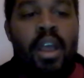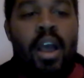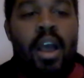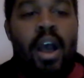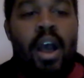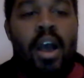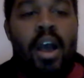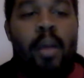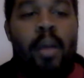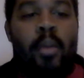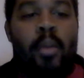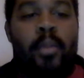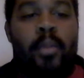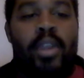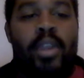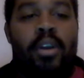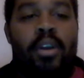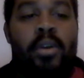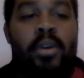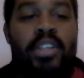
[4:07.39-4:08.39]
Our
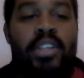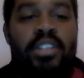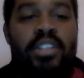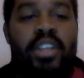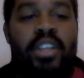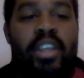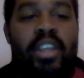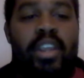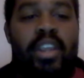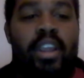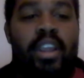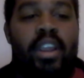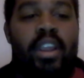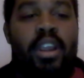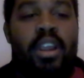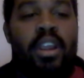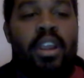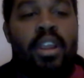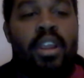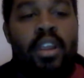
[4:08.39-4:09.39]
PICO question
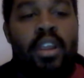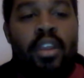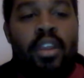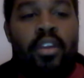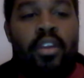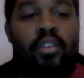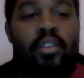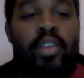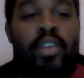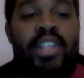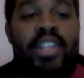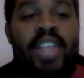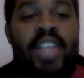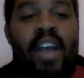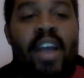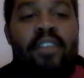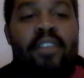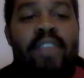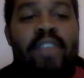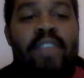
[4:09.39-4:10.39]
here reads,
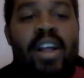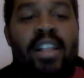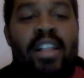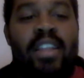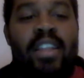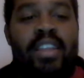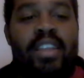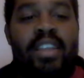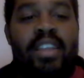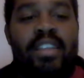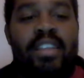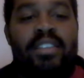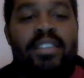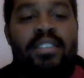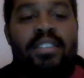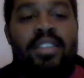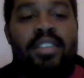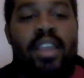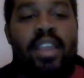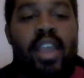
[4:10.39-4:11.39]
how valid
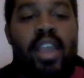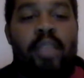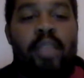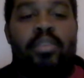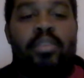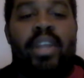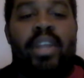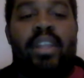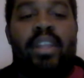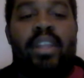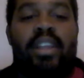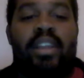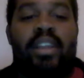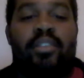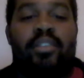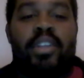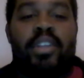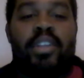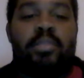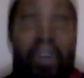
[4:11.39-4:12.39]
is a
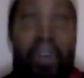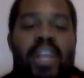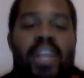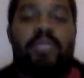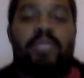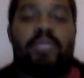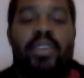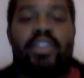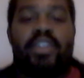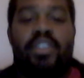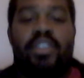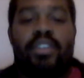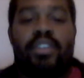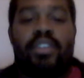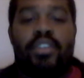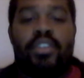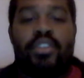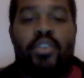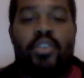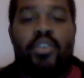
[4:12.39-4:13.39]
platelet-enriched plasma
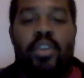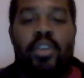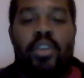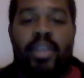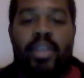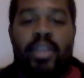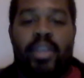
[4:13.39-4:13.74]
treatment